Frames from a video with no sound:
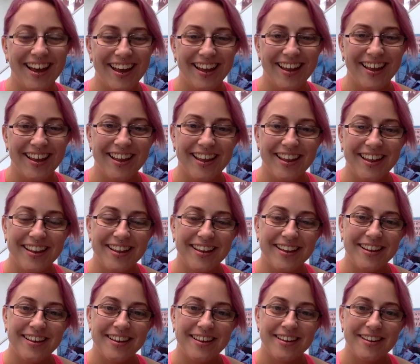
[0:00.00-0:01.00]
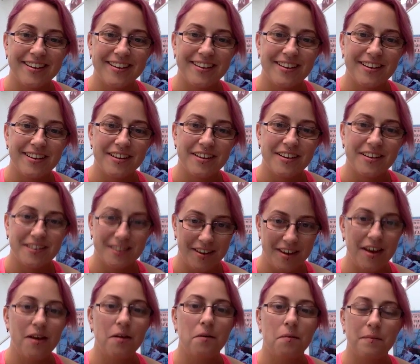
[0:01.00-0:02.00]
um, because you can write things off
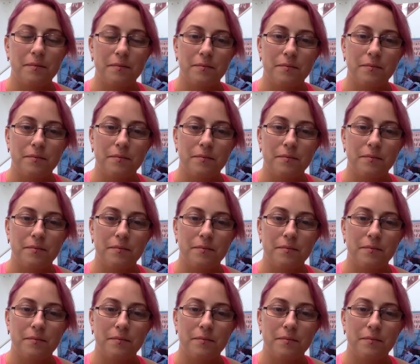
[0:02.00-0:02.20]
um, yeah. i knew